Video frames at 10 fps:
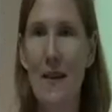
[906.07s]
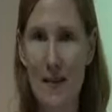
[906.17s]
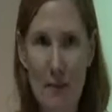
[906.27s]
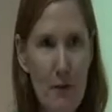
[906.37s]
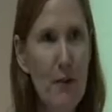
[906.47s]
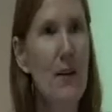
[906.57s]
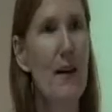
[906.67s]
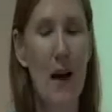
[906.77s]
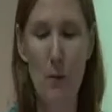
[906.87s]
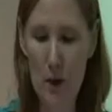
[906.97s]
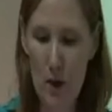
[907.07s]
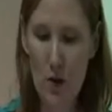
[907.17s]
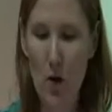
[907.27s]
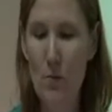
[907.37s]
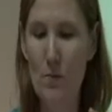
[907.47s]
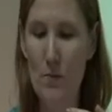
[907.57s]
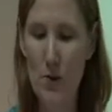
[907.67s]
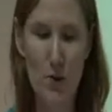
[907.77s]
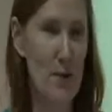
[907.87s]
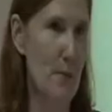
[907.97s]
1959 when Collomb
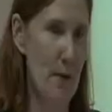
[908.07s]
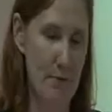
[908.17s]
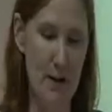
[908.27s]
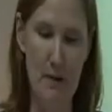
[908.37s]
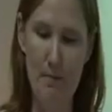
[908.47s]
shows up at Fan.